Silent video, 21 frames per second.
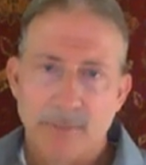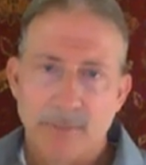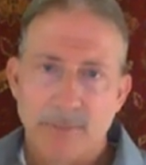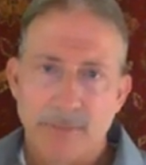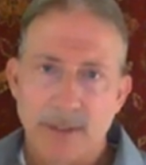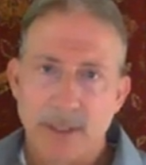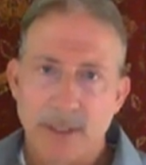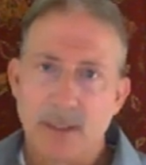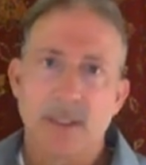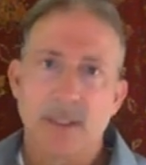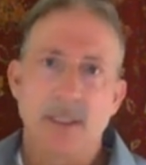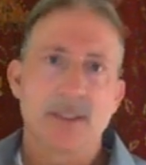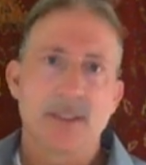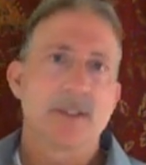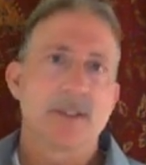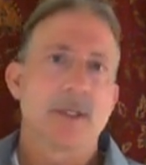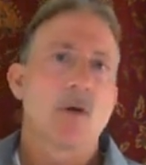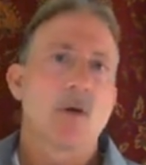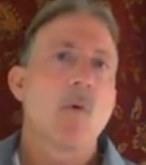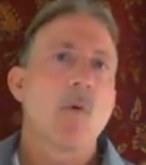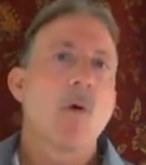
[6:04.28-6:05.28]
then is
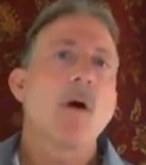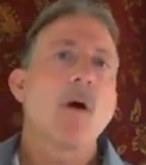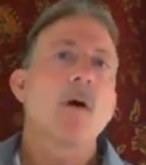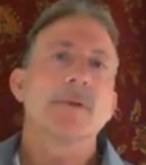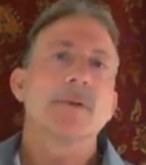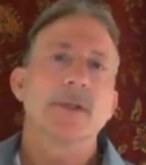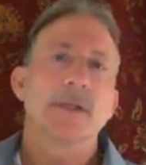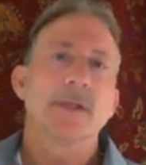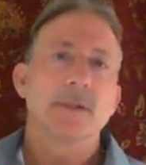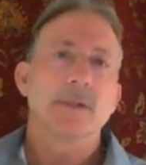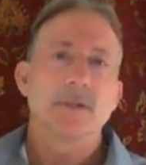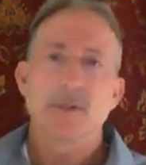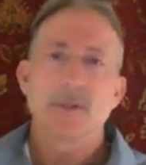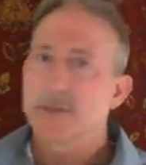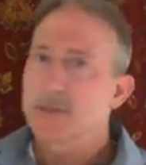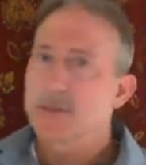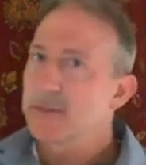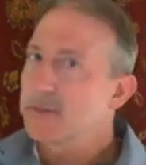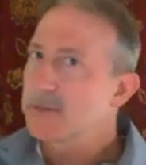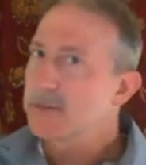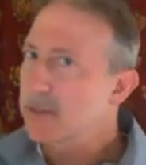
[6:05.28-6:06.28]
the quality
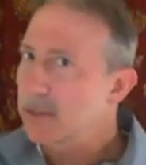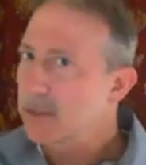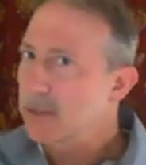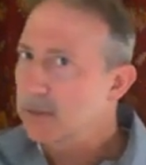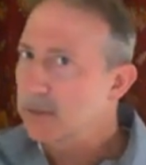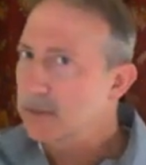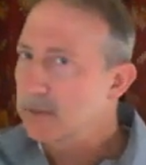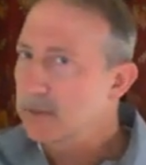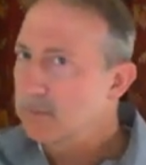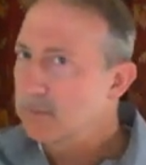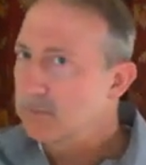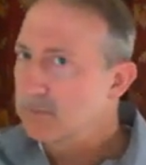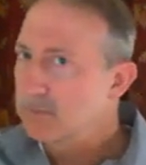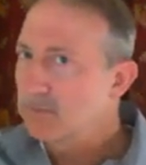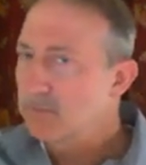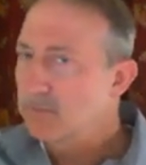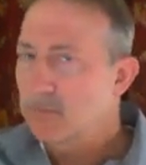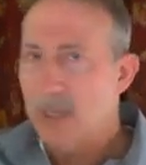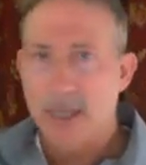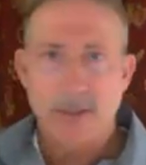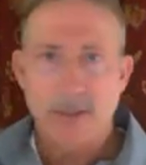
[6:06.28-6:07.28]
just as good
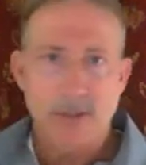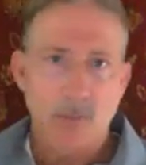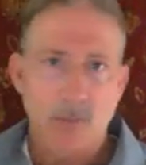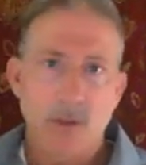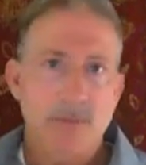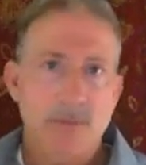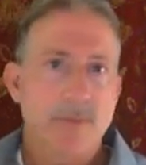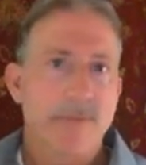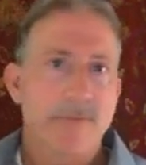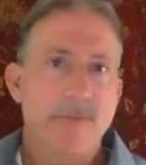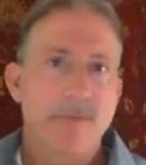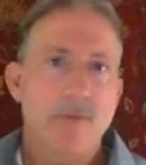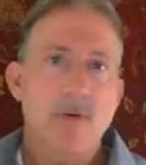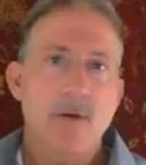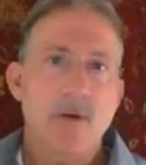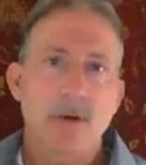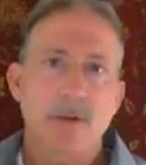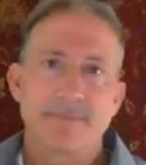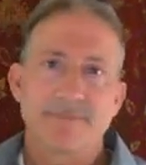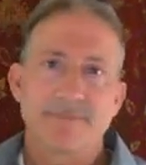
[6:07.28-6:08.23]
as it was before?